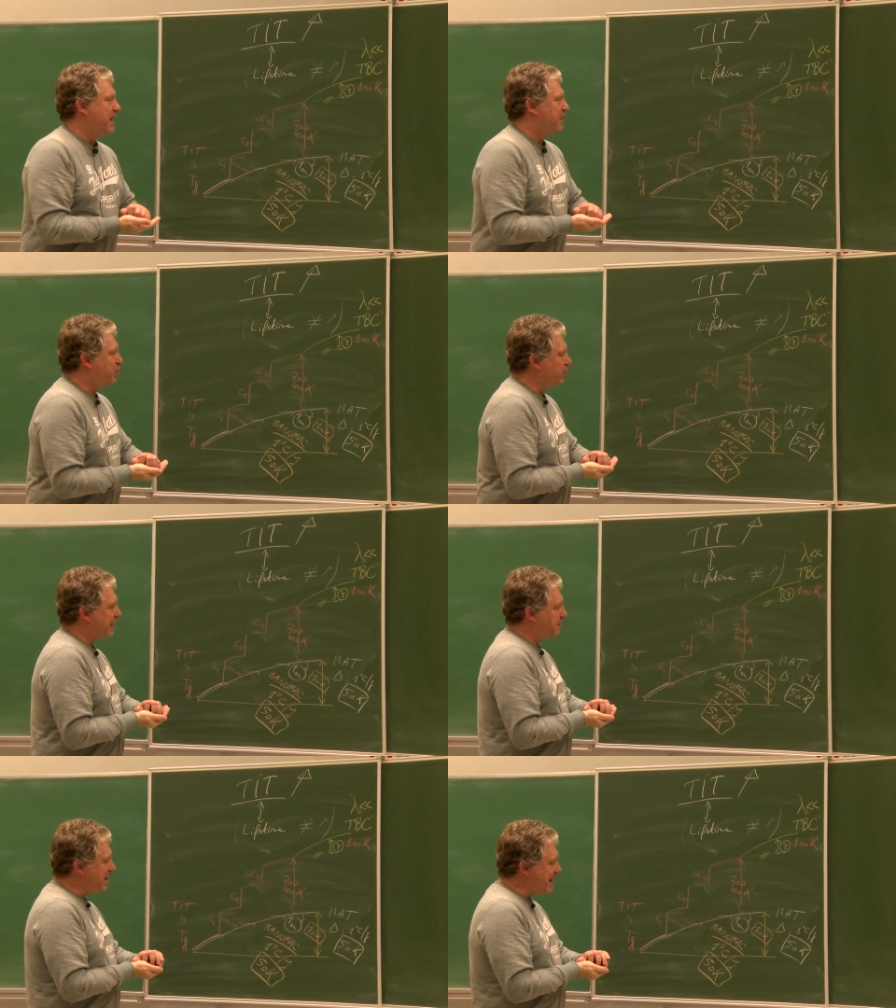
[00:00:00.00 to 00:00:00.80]
So
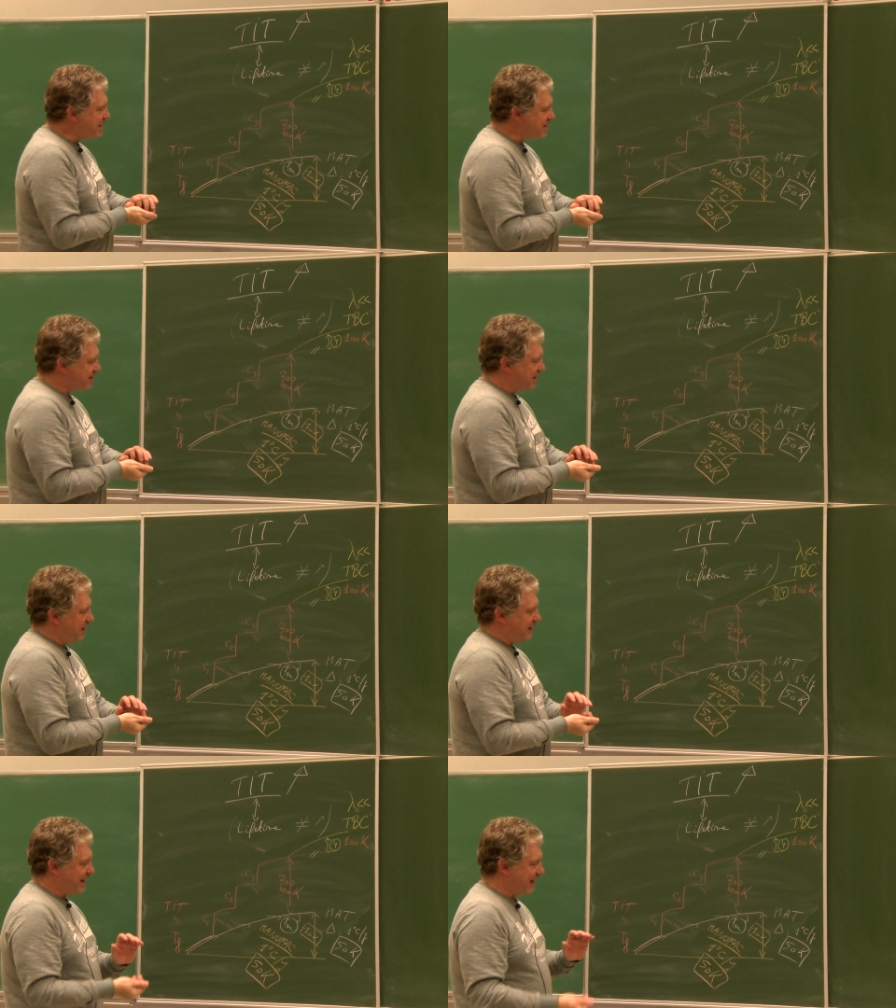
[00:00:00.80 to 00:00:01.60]
that means
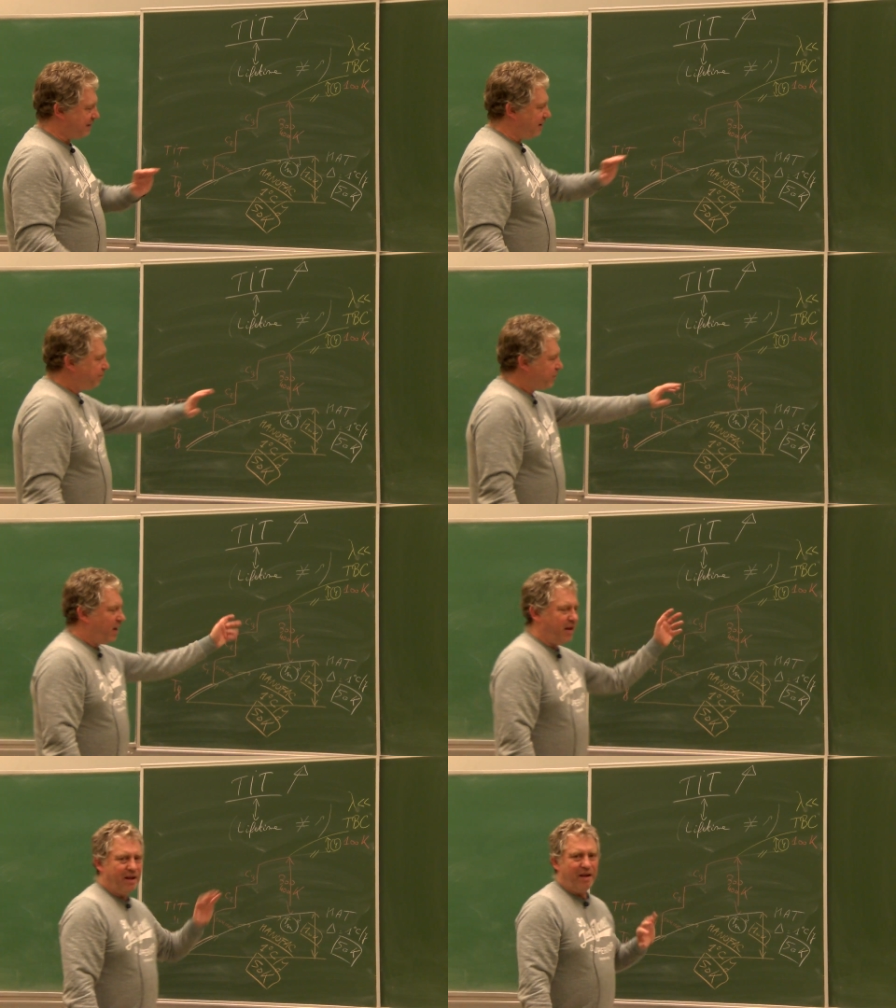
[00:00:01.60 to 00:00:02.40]
that
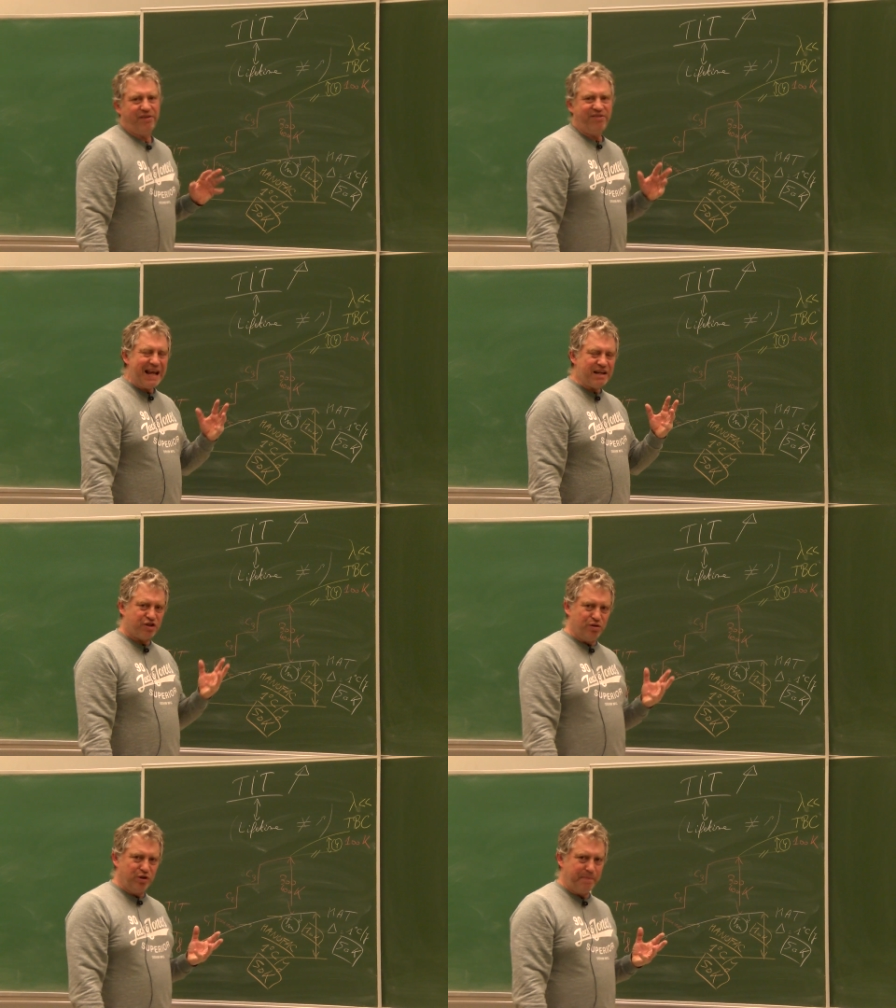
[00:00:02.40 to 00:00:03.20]
thanks to the